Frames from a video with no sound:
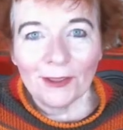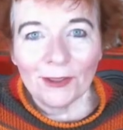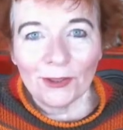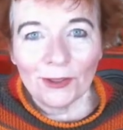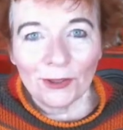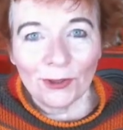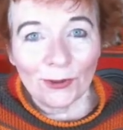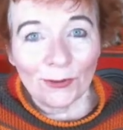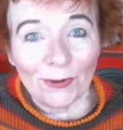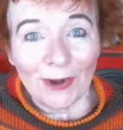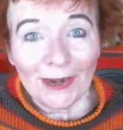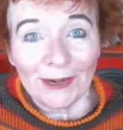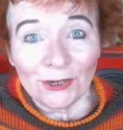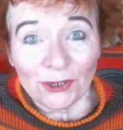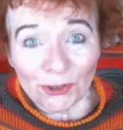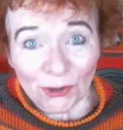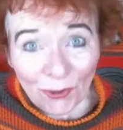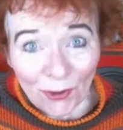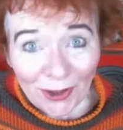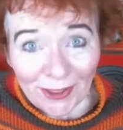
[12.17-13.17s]
You'll
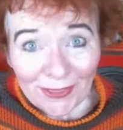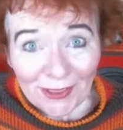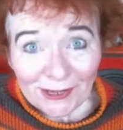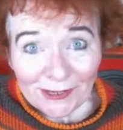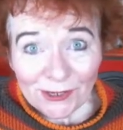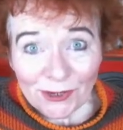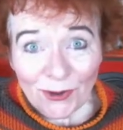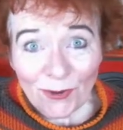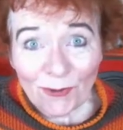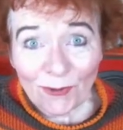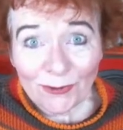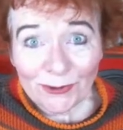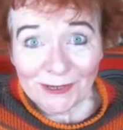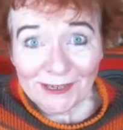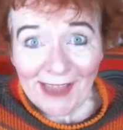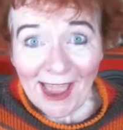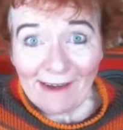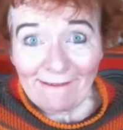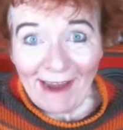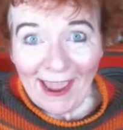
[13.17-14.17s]
enjoy this
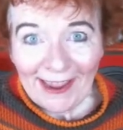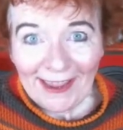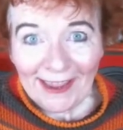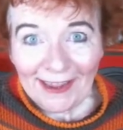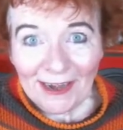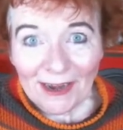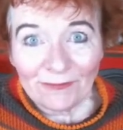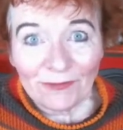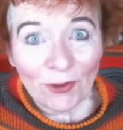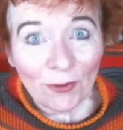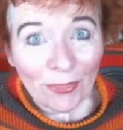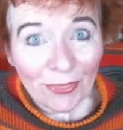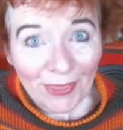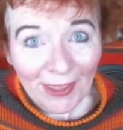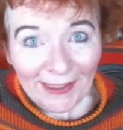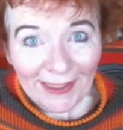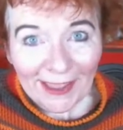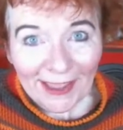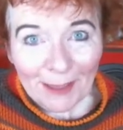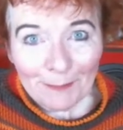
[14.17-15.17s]
course, I reckon, if you're
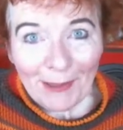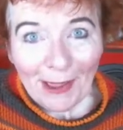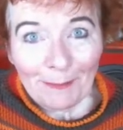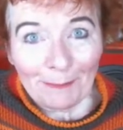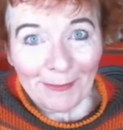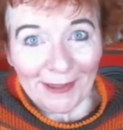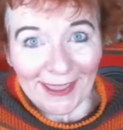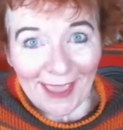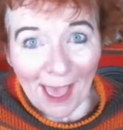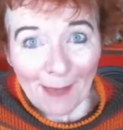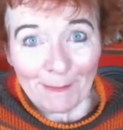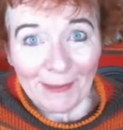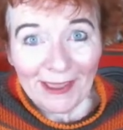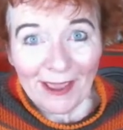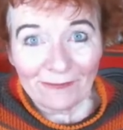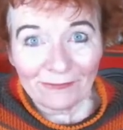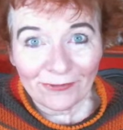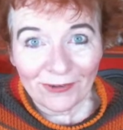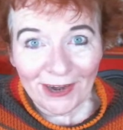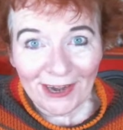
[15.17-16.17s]
thinking about becoming
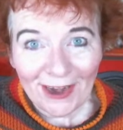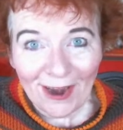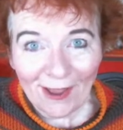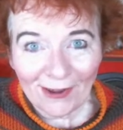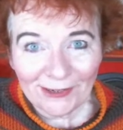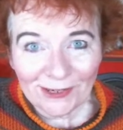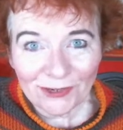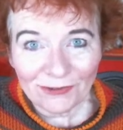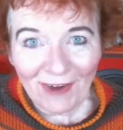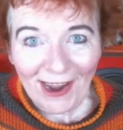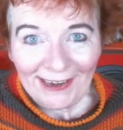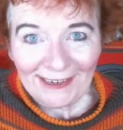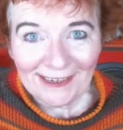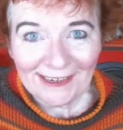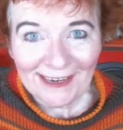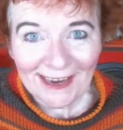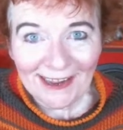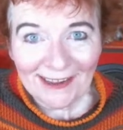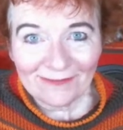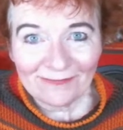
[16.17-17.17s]
a freelance
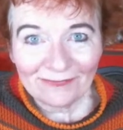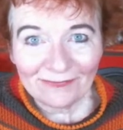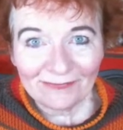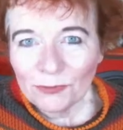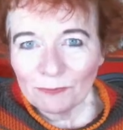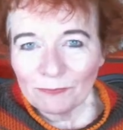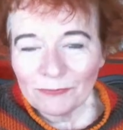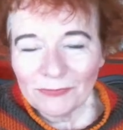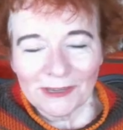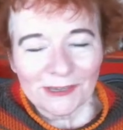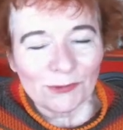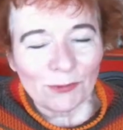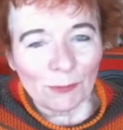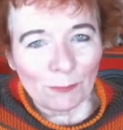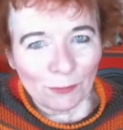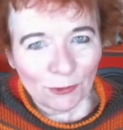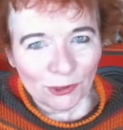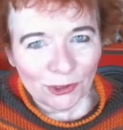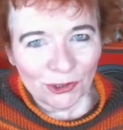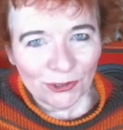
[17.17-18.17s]
writer. This will
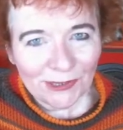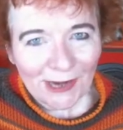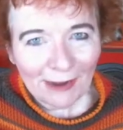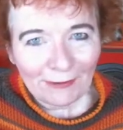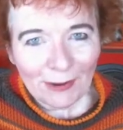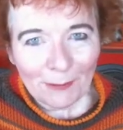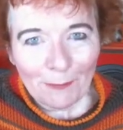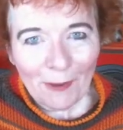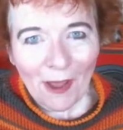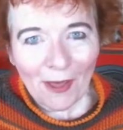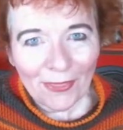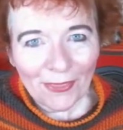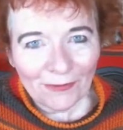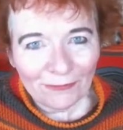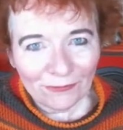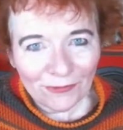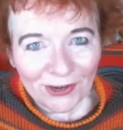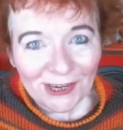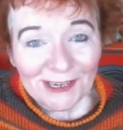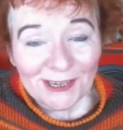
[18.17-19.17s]
push you down a path
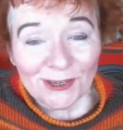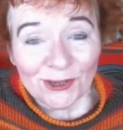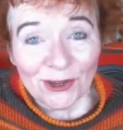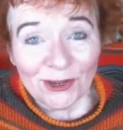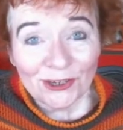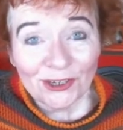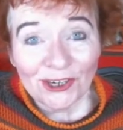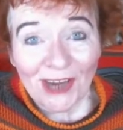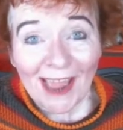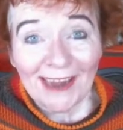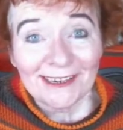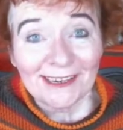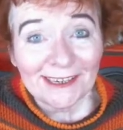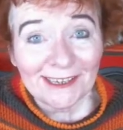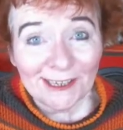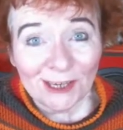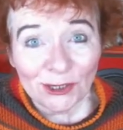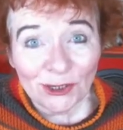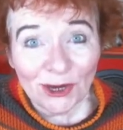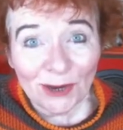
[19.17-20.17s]
of research and
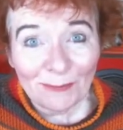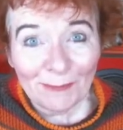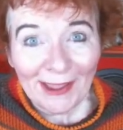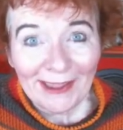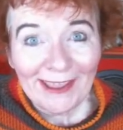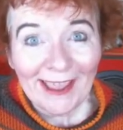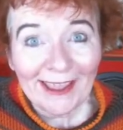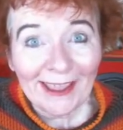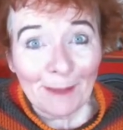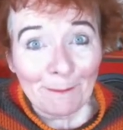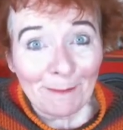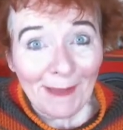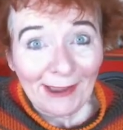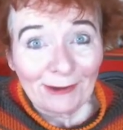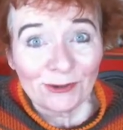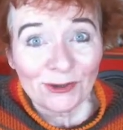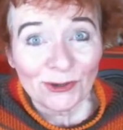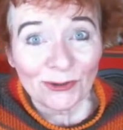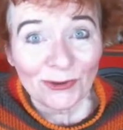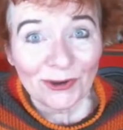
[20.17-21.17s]
decision-making
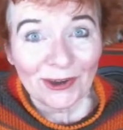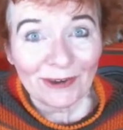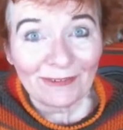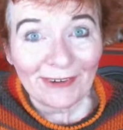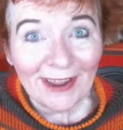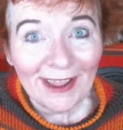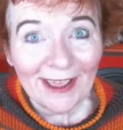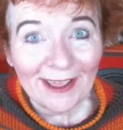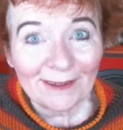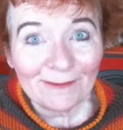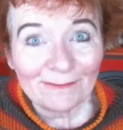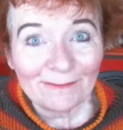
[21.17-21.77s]
about your career.